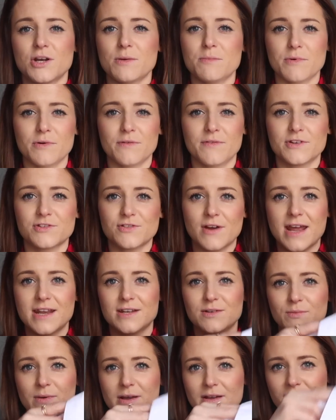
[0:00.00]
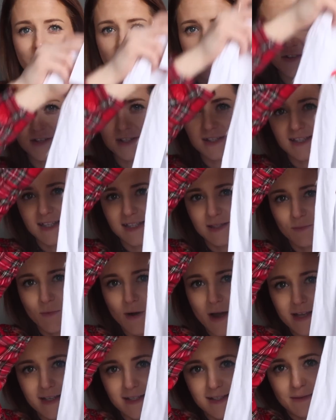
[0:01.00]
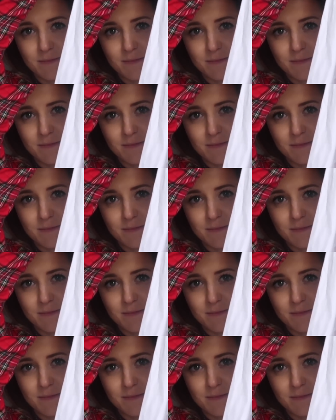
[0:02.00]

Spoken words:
jump on the trend with just this white